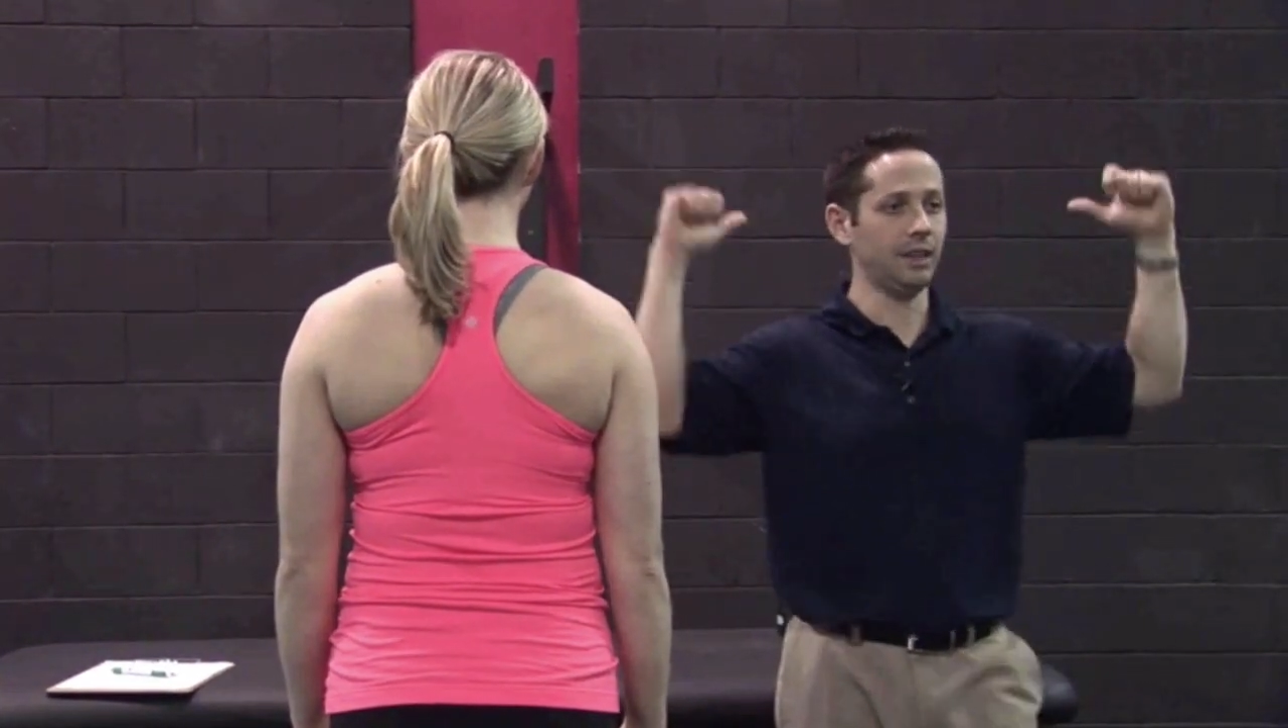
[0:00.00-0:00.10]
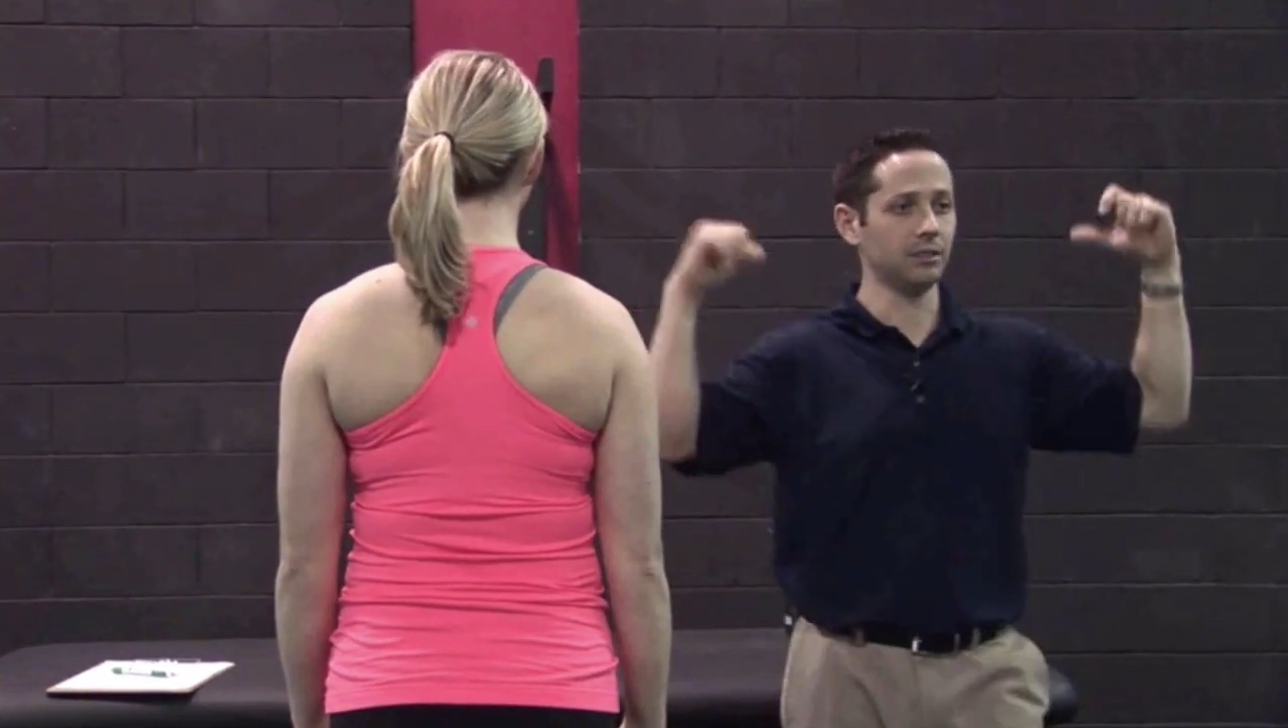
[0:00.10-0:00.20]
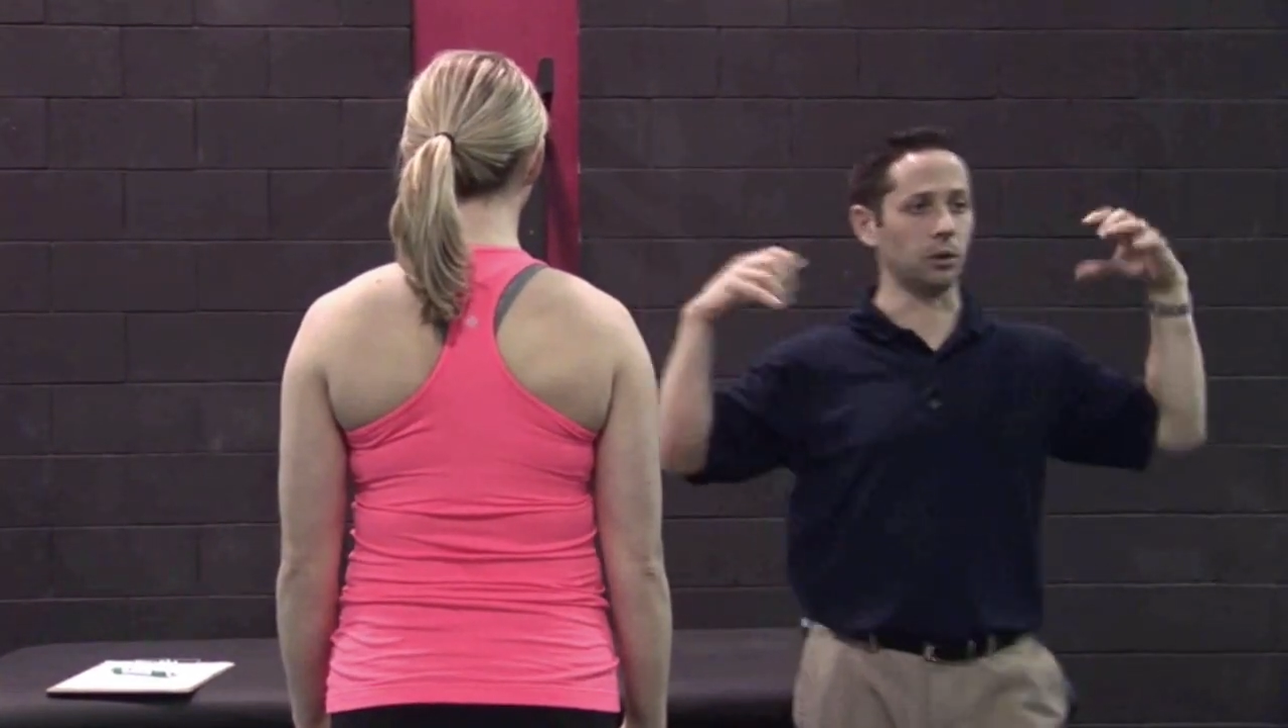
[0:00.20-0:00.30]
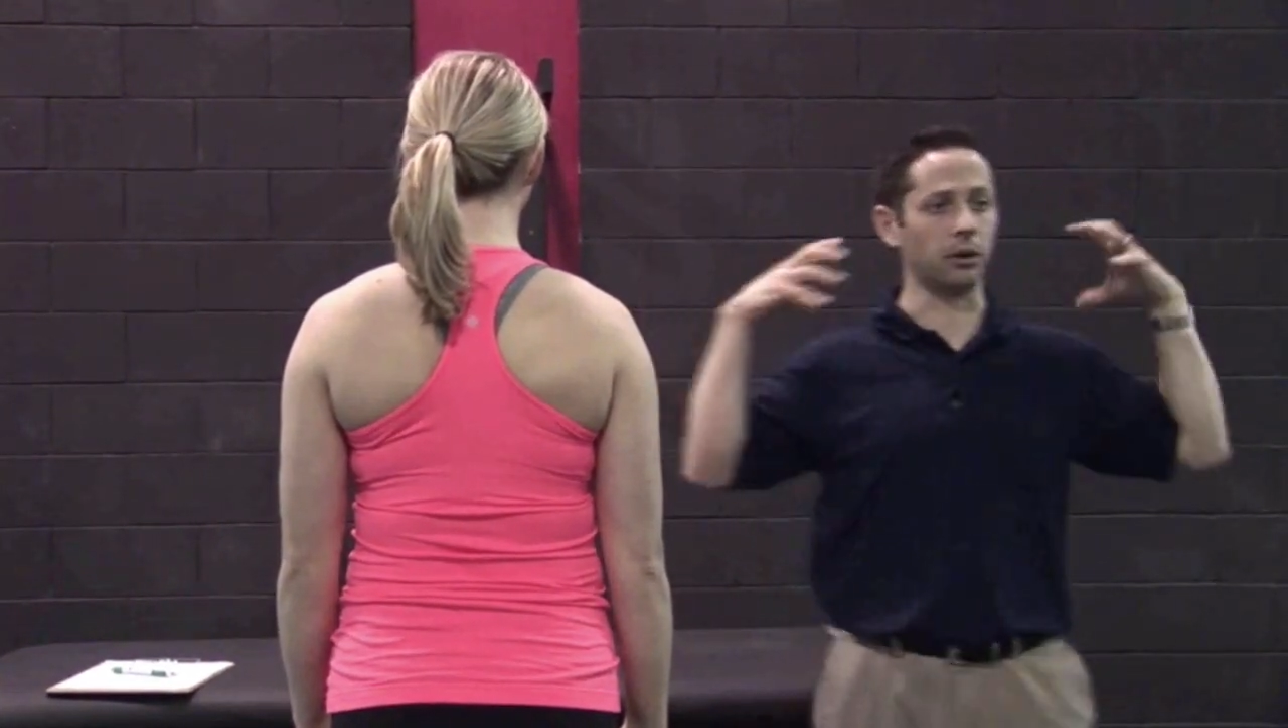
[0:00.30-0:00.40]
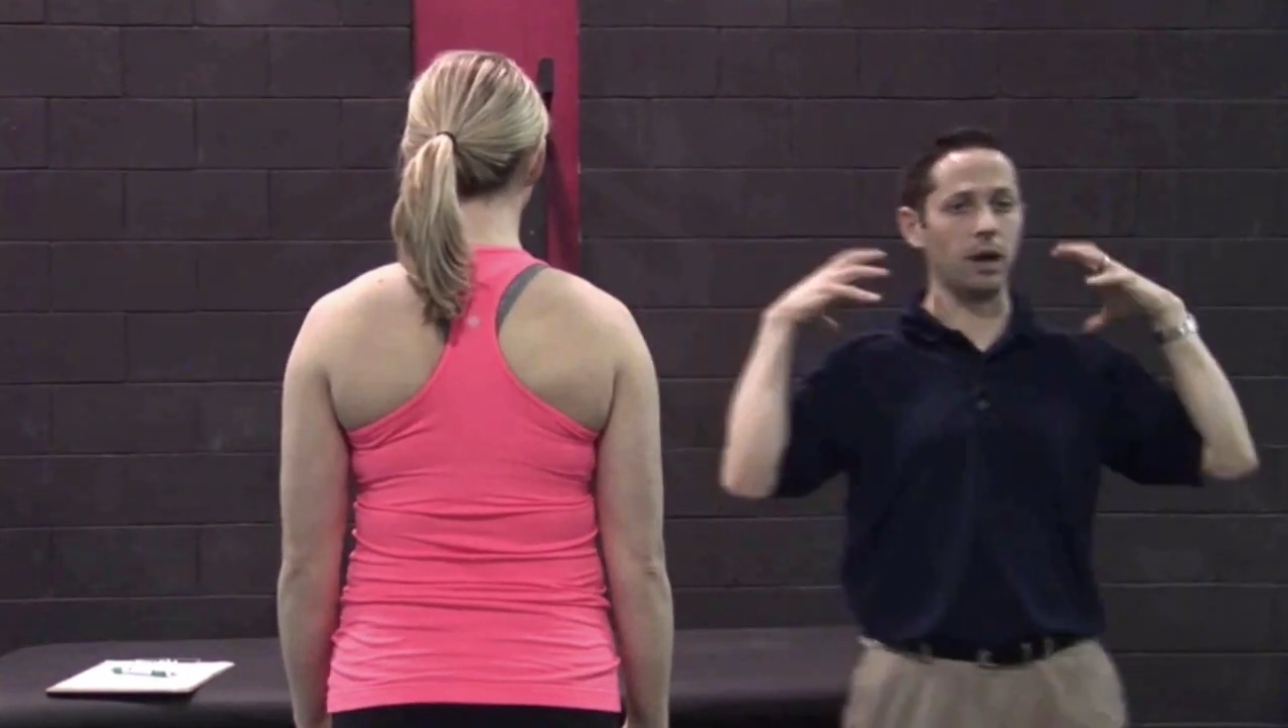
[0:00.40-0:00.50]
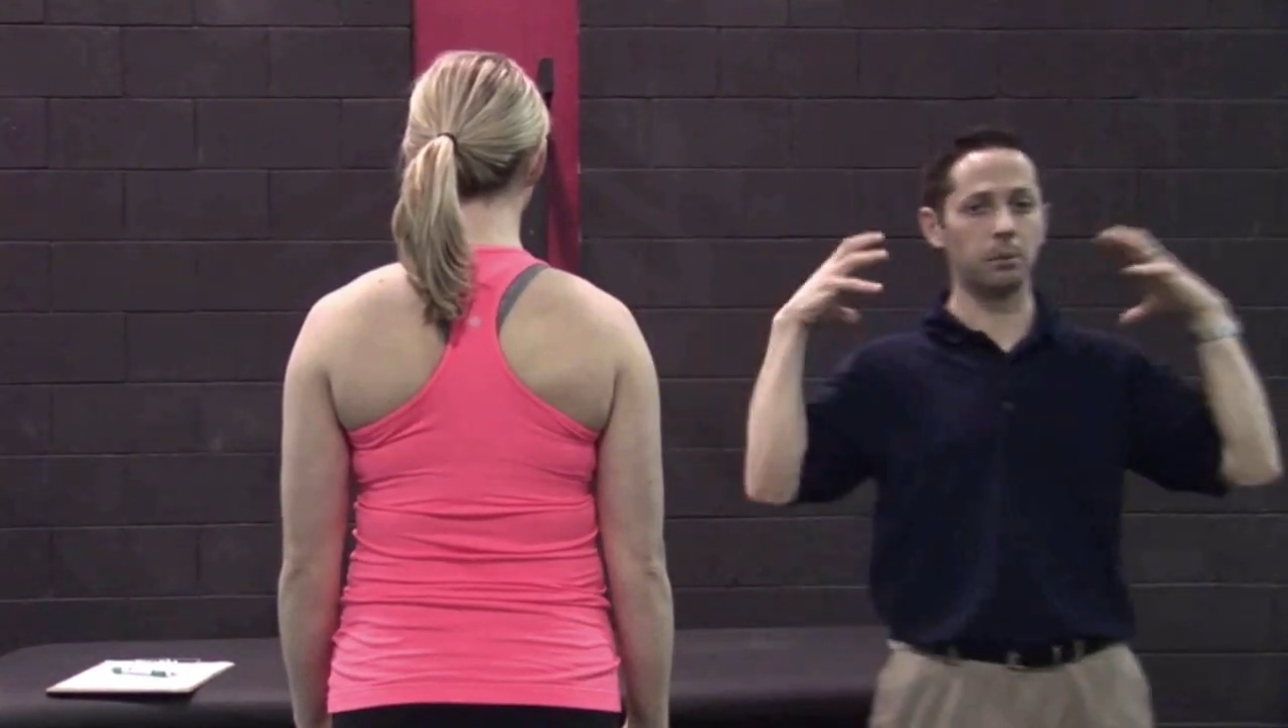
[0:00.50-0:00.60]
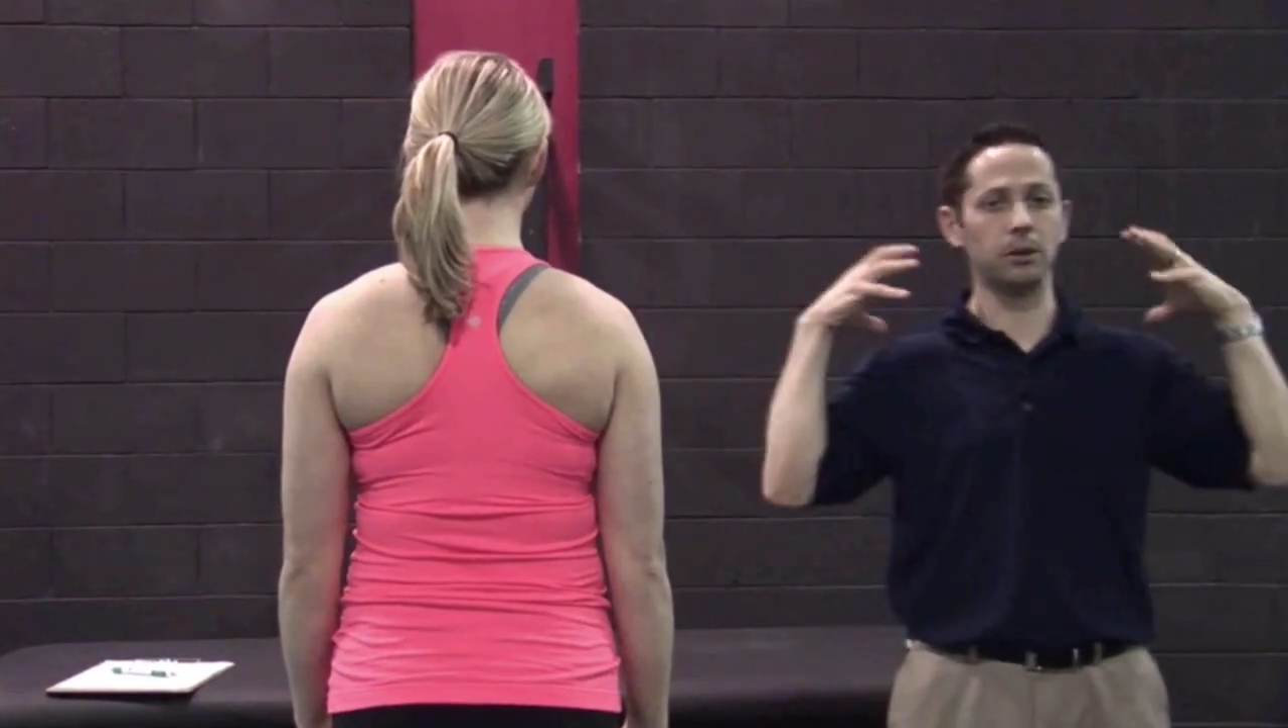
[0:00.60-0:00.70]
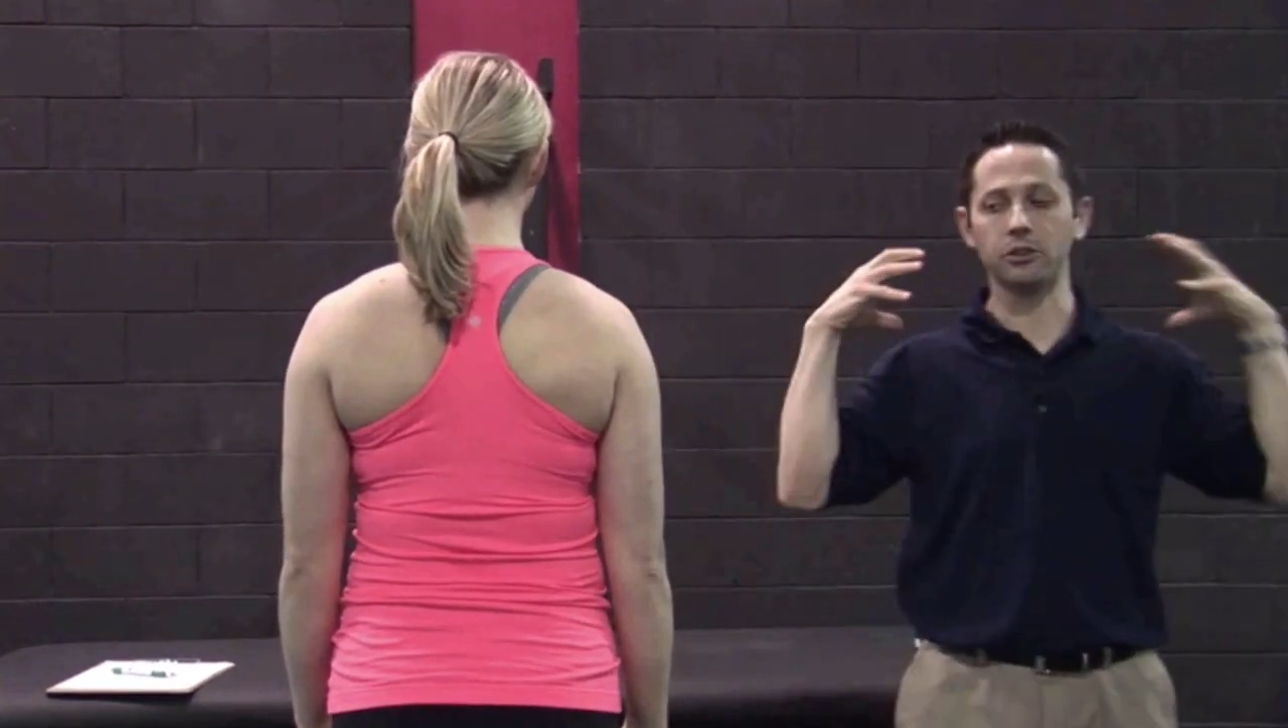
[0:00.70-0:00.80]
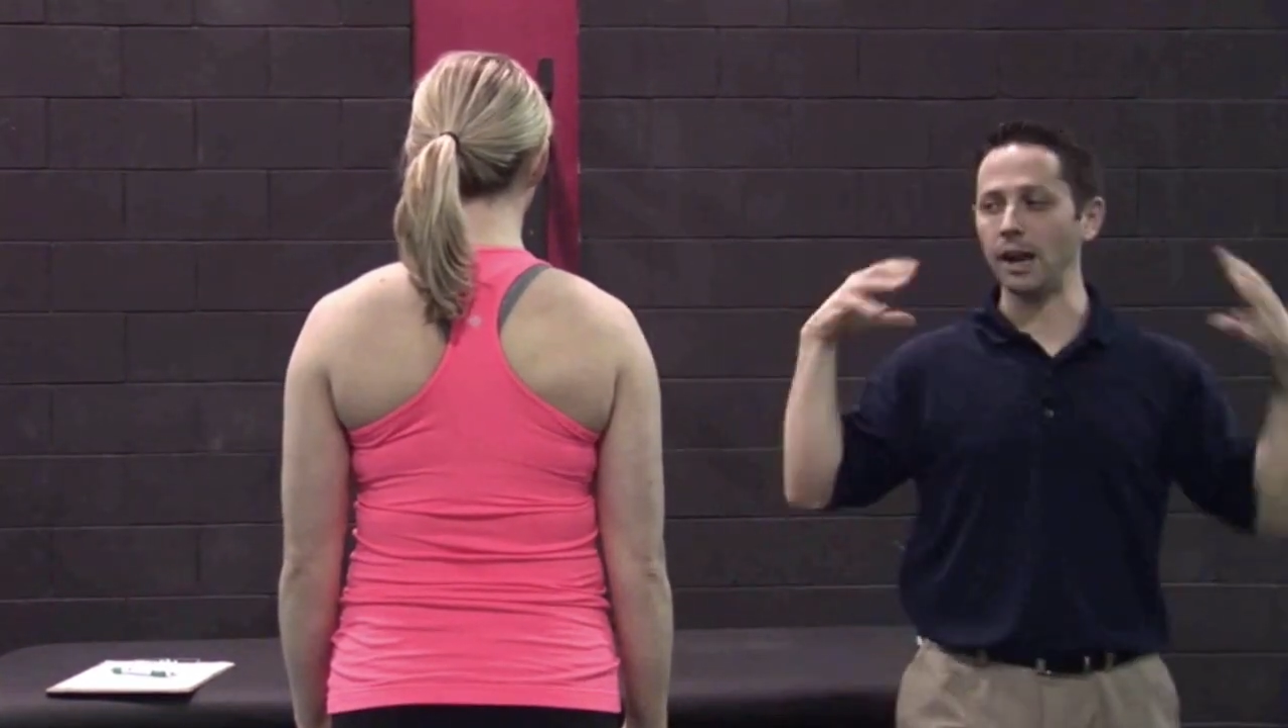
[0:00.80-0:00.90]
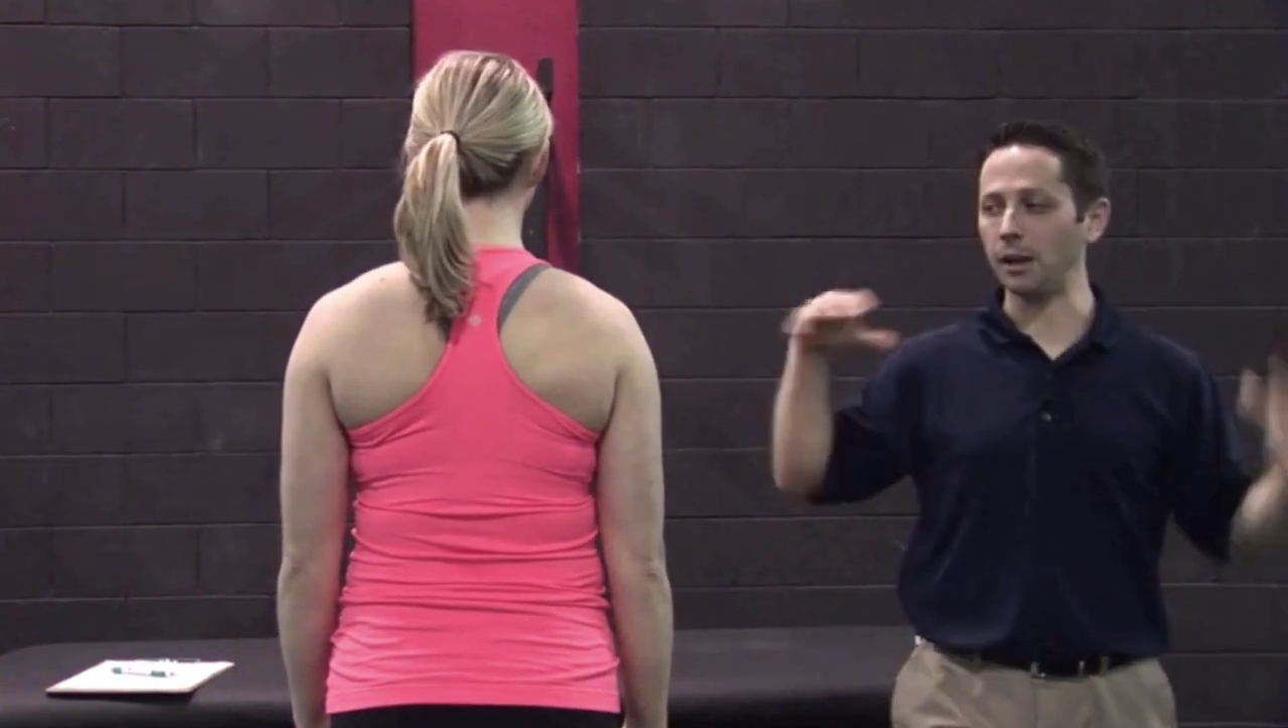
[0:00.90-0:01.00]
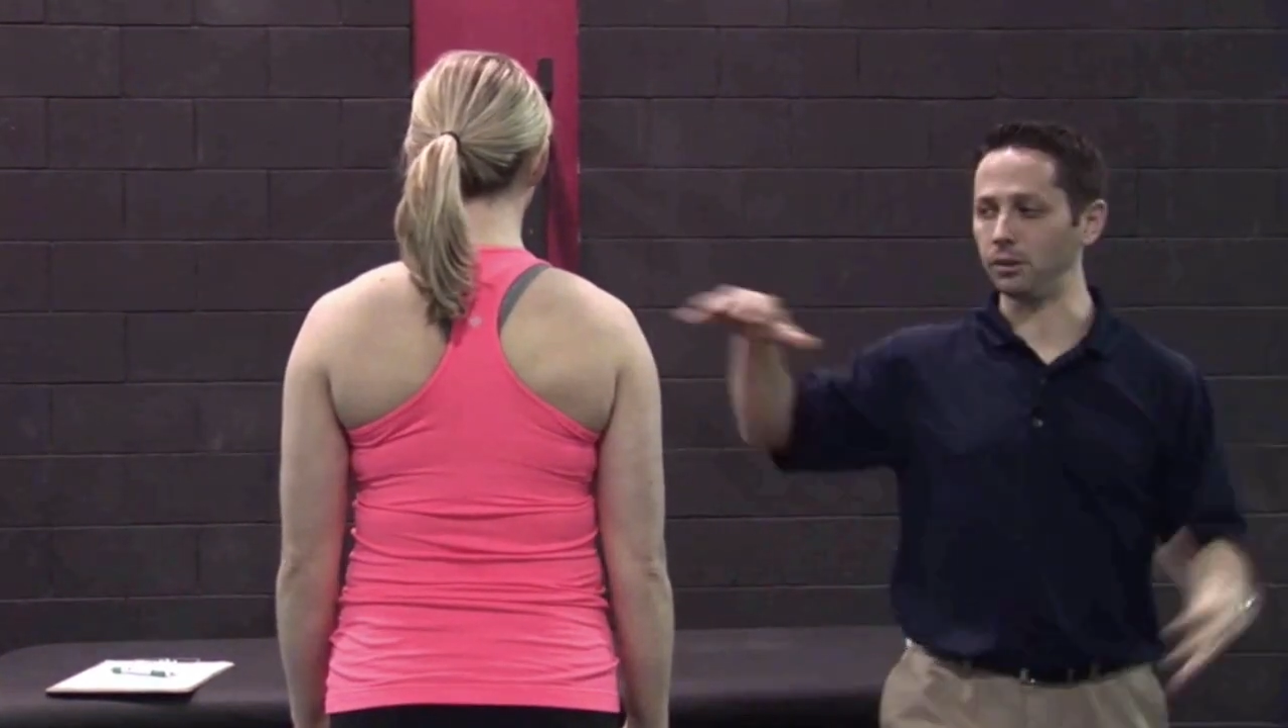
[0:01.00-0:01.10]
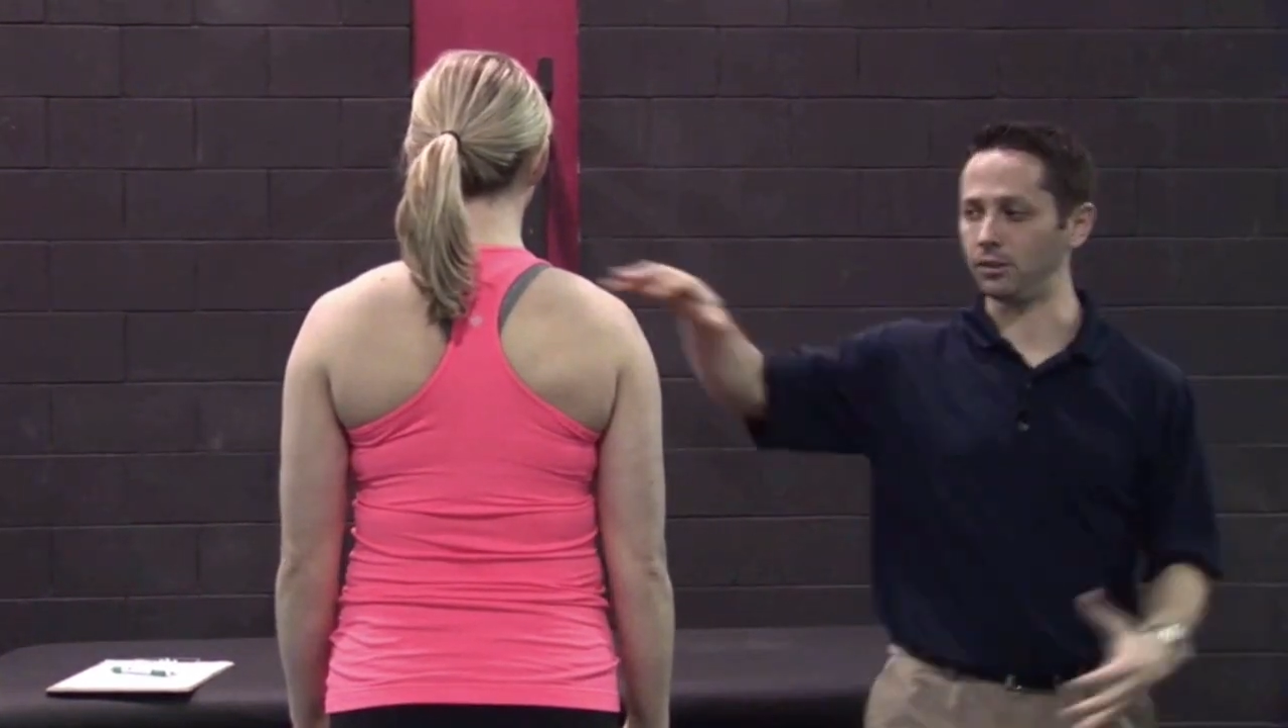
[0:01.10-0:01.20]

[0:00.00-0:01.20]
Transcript: So her upper trap